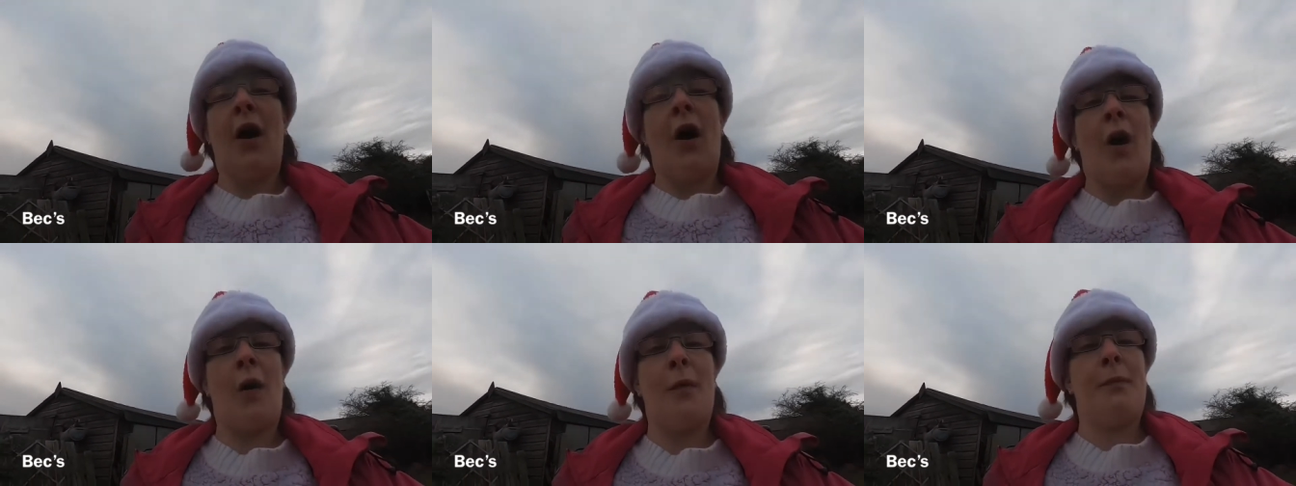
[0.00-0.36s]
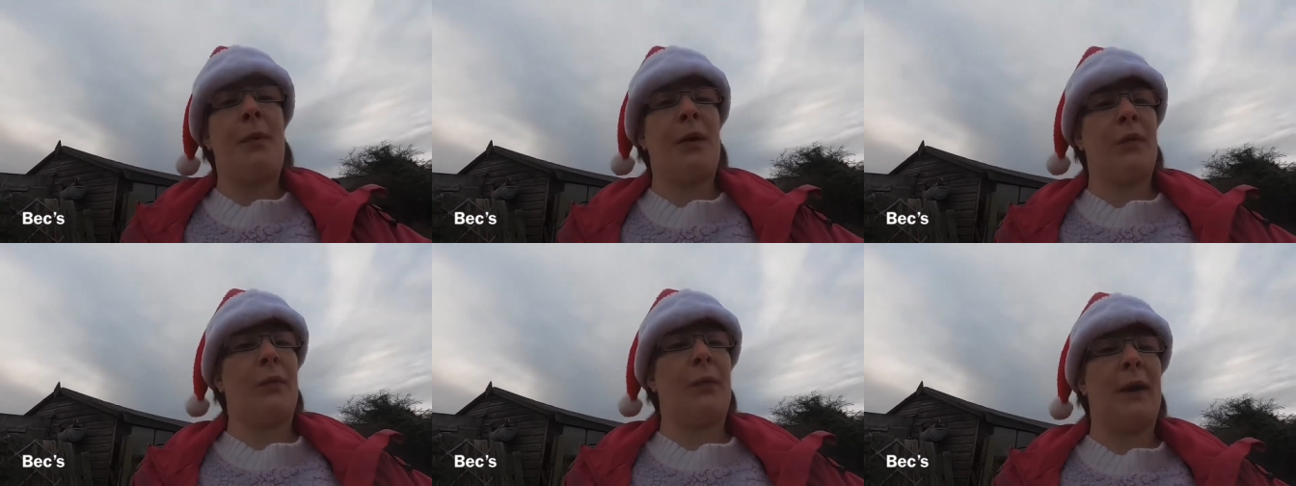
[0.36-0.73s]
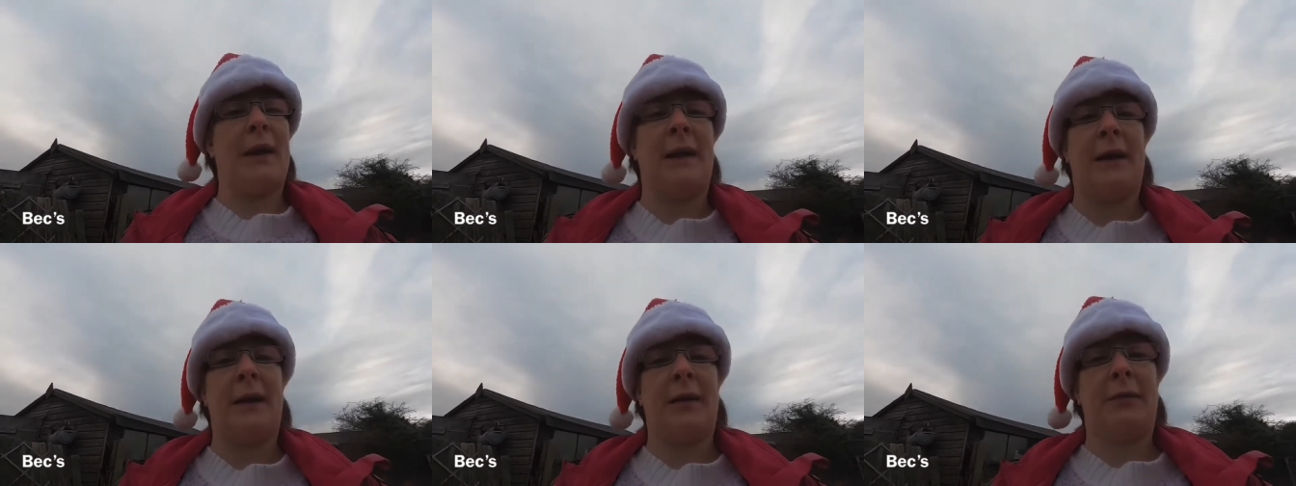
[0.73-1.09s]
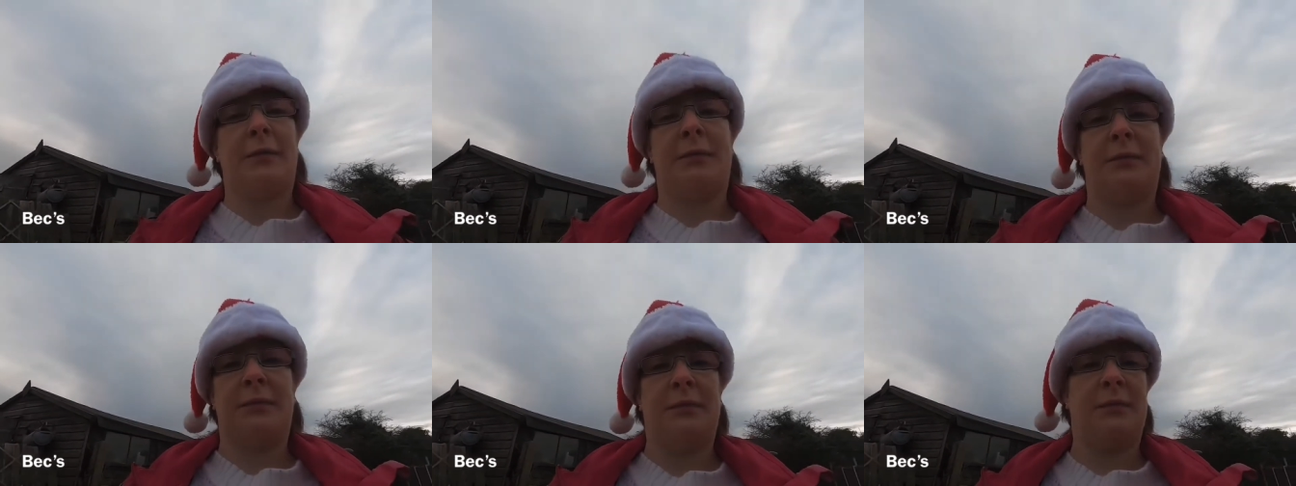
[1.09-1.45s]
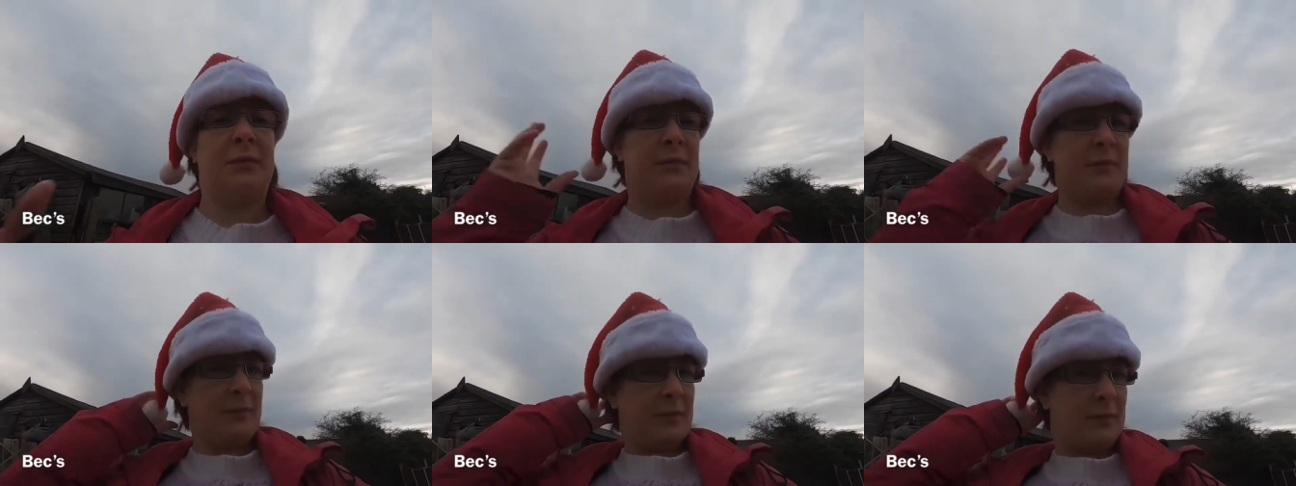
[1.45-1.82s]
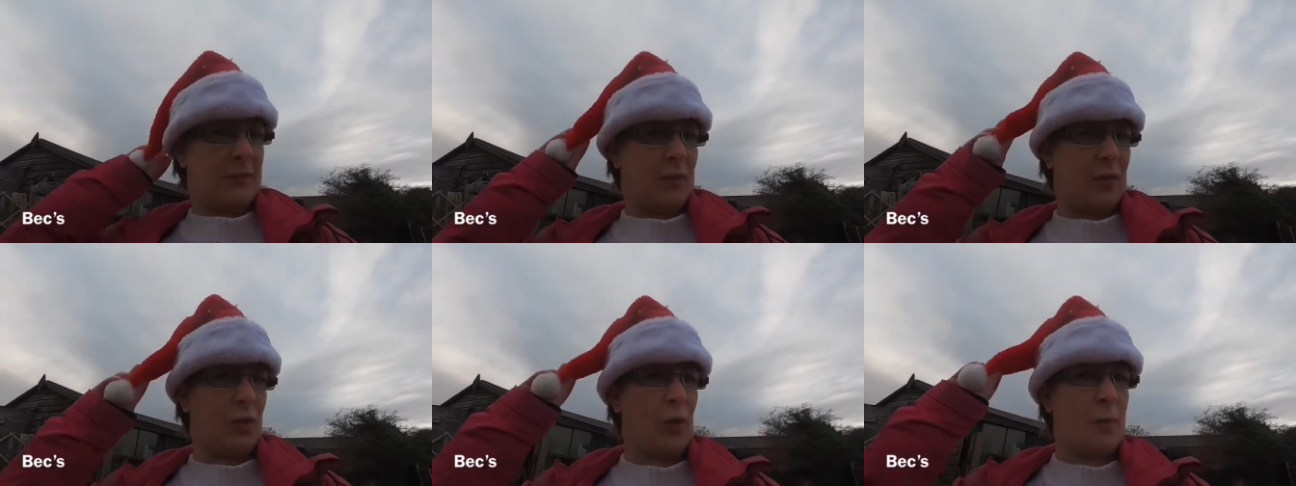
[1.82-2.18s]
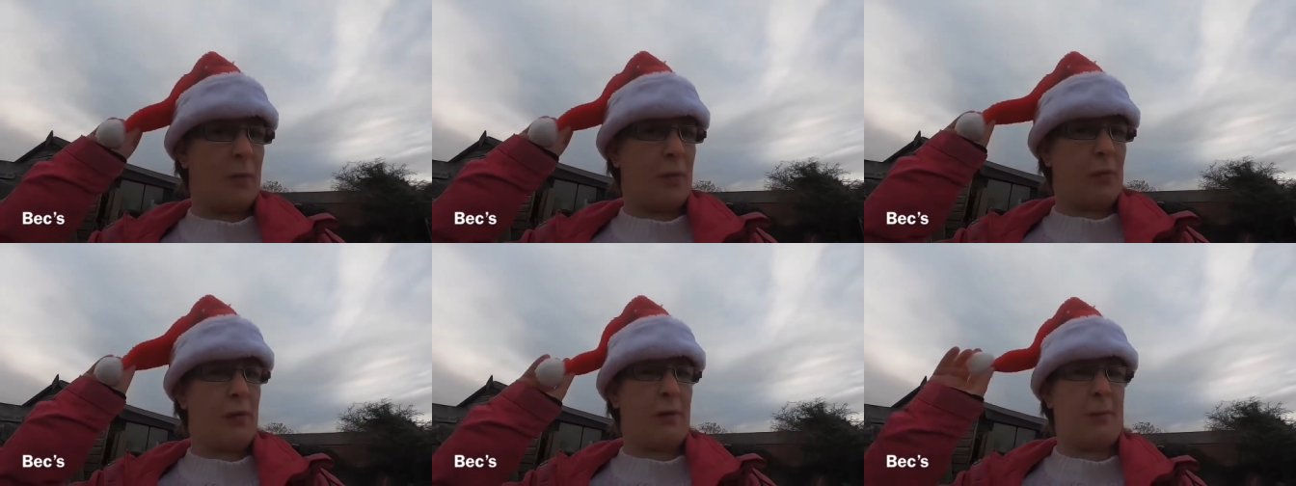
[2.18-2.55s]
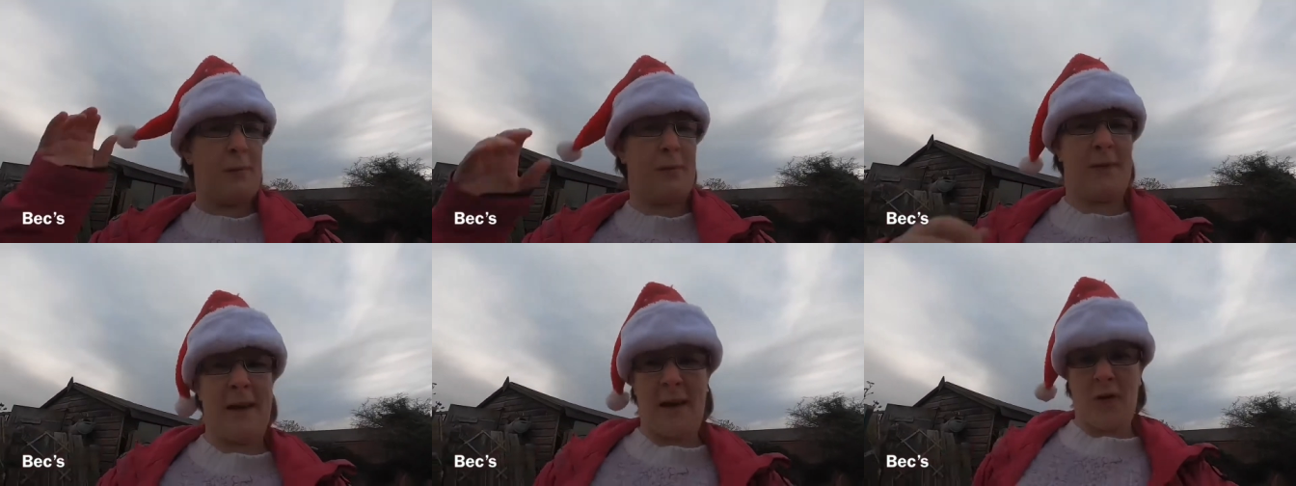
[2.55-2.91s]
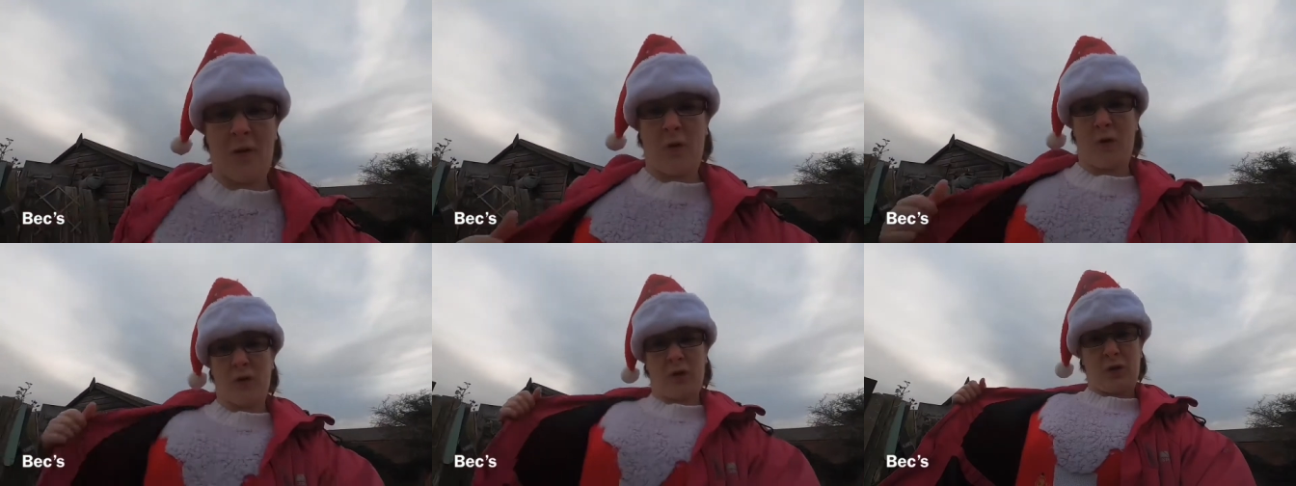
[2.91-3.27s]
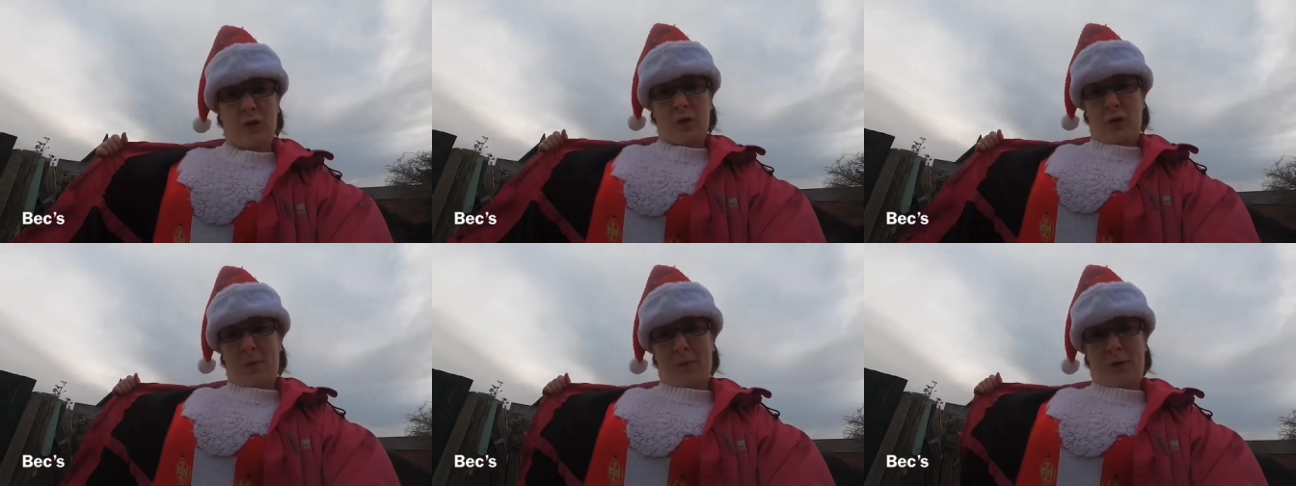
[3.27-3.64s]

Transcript: Oh, by the way, got my Christmas hat on, got my